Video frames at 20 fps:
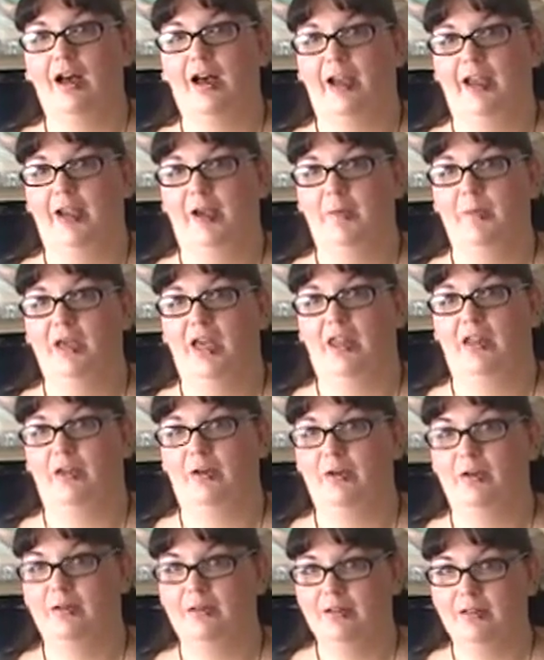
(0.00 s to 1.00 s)
Hi, I'm
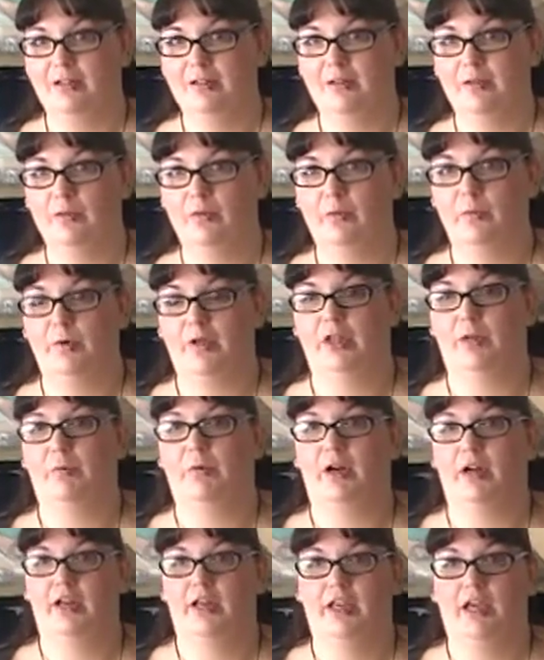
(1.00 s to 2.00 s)
Heather with
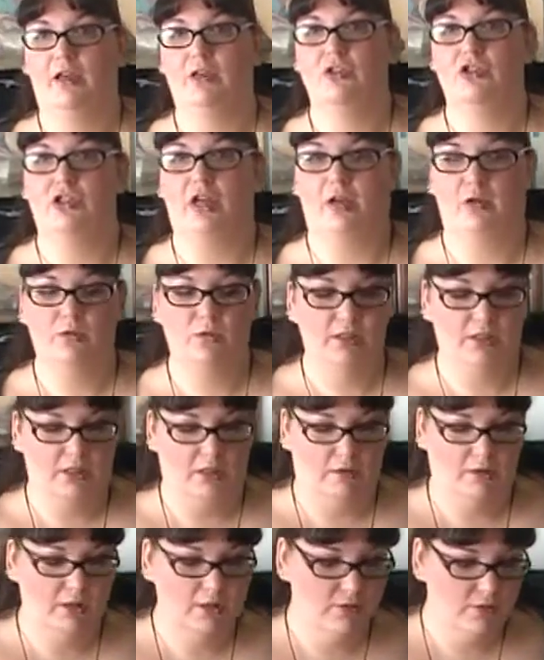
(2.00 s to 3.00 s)
Party Gals Shadow
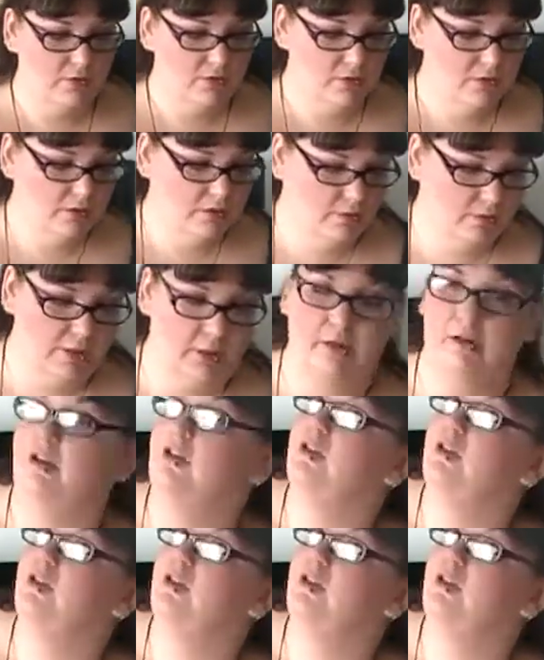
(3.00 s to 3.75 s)
Secrets. We're here to